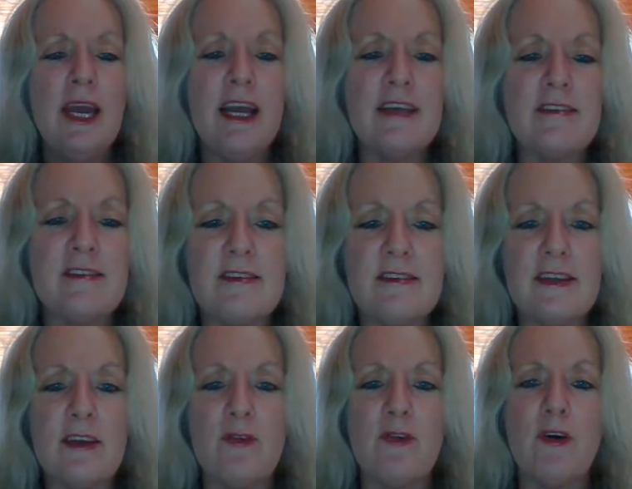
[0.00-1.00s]
as
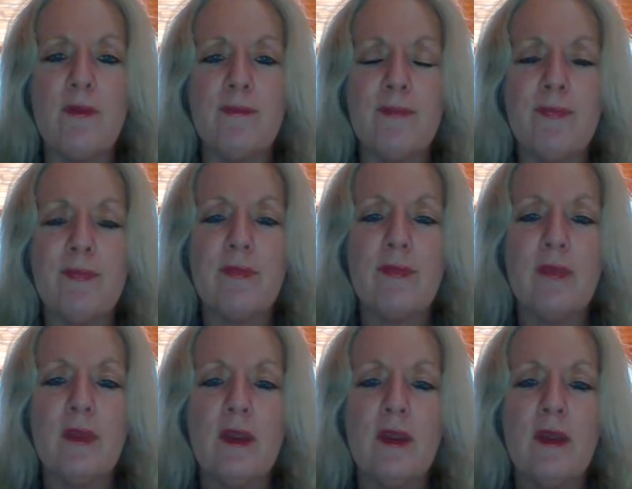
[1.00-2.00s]
distinct from
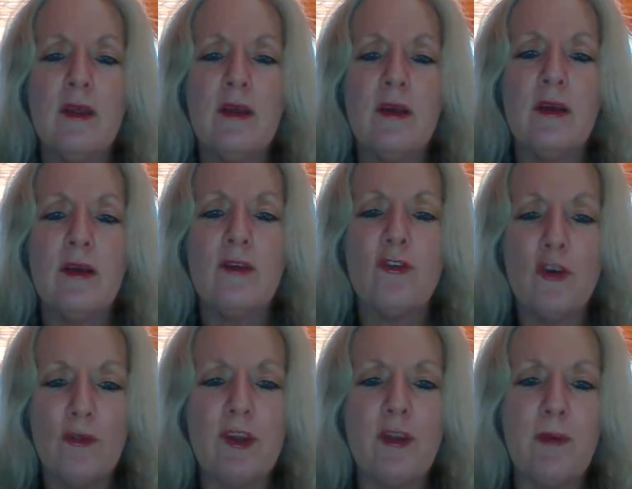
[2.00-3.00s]

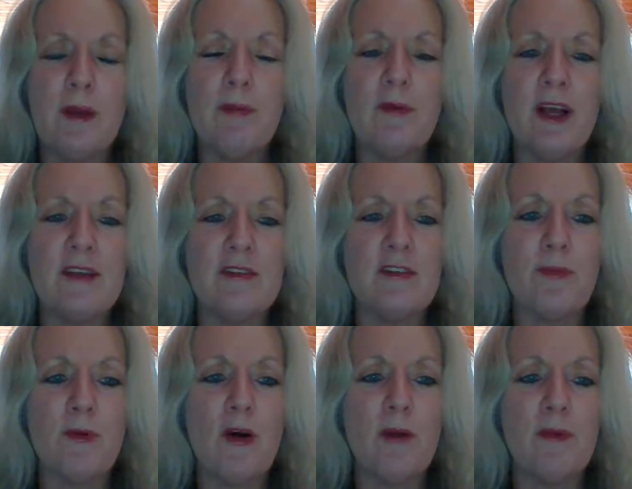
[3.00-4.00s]
serving the people as its
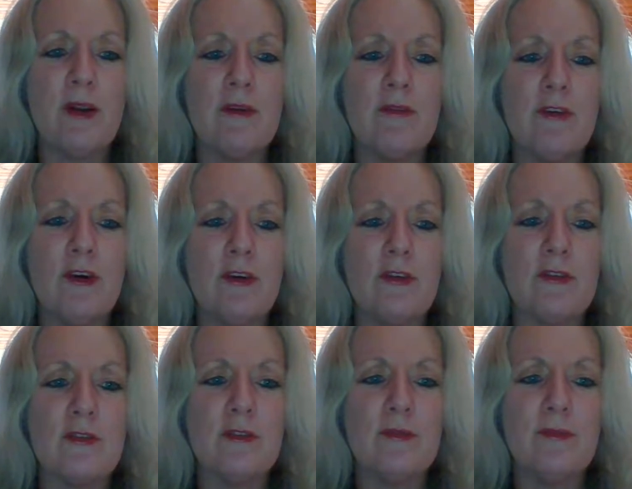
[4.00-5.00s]
primary
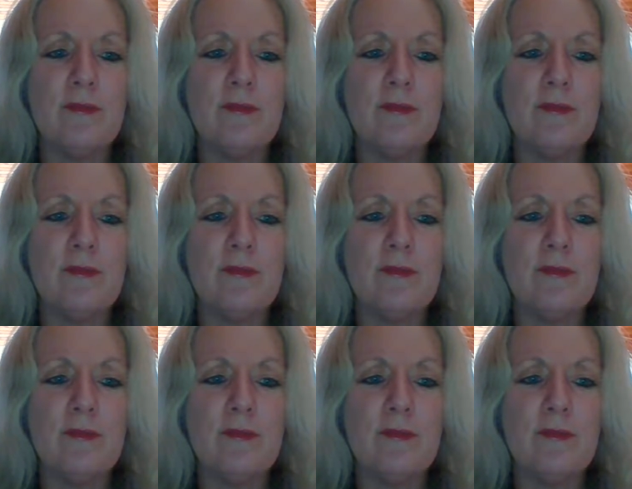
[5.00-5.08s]
focus.